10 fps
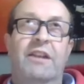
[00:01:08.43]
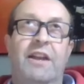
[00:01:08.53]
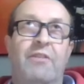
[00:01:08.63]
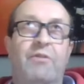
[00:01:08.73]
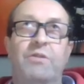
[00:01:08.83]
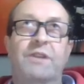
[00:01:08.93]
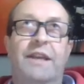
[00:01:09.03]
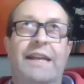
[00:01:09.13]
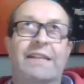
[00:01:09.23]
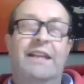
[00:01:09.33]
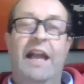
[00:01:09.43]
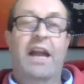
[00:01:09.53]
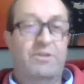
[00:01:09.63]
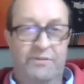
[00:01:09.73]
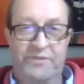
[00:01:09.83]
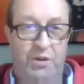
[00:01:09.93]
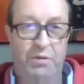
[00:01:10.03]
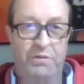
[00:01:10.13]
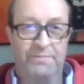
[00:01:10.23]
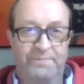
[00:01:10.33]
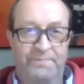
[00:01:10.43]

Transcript: think of was getting out of school.